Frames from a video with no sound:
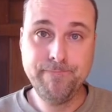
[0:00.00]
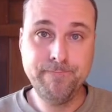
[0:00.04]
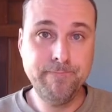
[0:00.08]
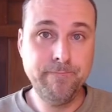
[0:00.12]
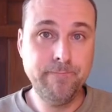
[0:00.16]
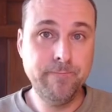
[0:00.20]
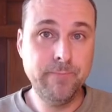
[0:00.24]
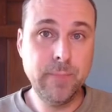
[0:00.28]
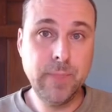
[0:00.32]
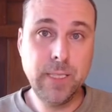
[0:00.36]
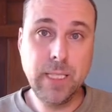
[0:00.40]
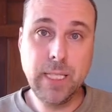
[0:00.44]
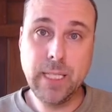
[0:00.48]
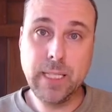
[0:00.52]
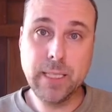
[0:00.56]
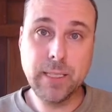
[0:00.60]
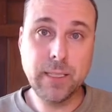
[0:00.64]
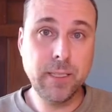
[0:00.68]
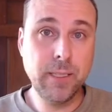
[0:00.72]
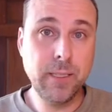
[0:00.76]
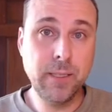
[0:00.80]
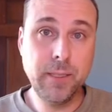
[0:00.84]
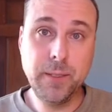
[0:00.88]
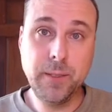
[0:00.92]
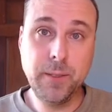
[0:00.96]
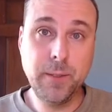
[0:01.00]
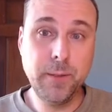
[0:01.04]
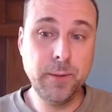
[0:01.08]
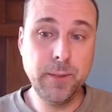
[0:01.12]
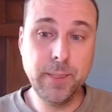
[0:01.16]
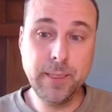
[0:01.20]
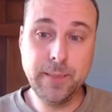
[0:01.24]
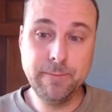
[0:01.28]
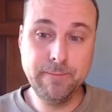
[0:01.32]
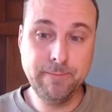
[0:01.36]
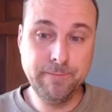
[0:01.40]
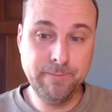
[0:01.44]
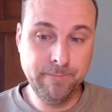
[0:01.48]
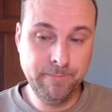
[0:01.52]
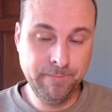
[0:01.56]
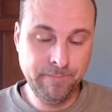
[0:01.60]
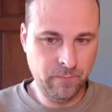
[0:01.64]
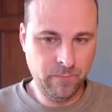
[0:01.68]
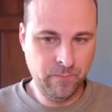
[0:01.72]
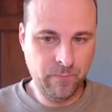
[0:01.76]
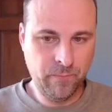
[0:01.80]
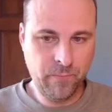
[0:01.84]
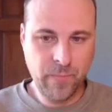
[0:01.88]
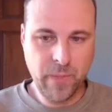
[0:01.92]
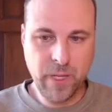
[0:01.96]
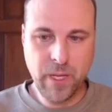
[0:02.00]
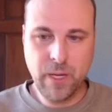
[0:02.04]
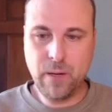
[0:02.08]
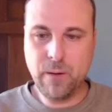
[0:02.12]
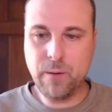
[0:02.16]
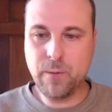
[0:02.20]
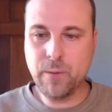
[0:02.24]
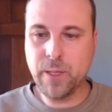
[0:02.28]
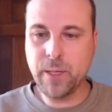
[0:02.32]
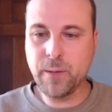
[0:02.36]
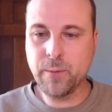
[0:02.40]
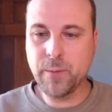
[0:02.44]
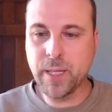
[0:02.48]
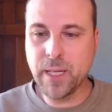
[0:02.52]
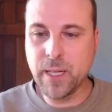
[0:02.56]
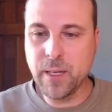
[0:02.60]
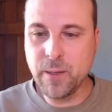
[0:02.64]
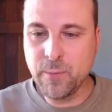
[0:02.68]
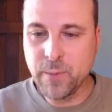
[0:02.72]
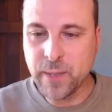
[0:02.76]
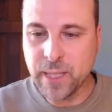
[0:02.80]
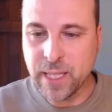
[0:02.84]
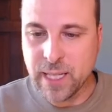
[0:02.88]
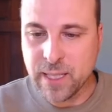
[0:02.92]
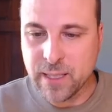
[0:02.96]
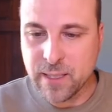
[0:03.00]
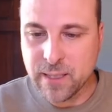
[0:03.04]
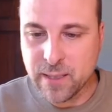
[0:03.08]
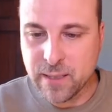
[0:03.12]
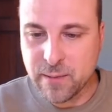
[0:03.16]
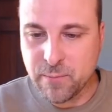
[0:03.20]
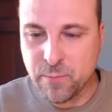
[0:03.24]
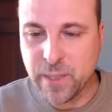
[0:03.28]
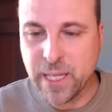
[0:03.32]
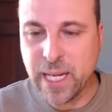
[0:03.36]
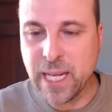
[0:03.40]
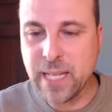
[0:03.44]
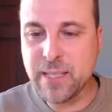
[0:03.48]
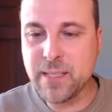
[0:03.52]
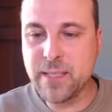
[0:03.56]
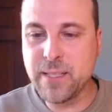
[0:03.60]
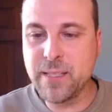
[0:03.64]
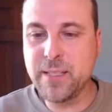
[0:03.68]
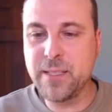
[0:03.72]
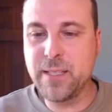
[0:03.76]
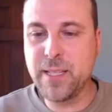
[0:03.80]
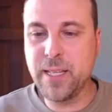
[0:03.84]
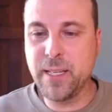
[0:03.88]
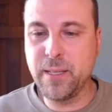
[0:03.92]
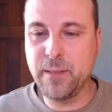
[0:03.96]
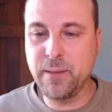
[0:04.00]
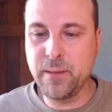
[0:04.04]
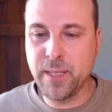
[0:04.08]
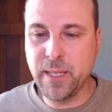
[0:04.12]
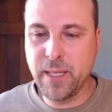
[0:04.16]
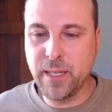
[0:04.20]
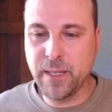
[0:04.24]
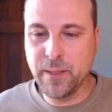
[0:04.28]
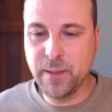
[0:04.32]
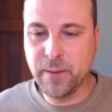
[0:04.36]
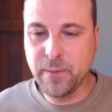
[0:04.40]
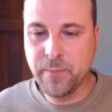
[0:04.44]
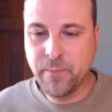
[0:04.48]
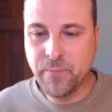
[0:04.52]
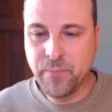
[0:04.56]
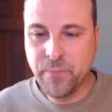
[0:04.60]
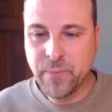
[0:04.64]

Not going to do it. Oh, here we go. We got we got Cecile here.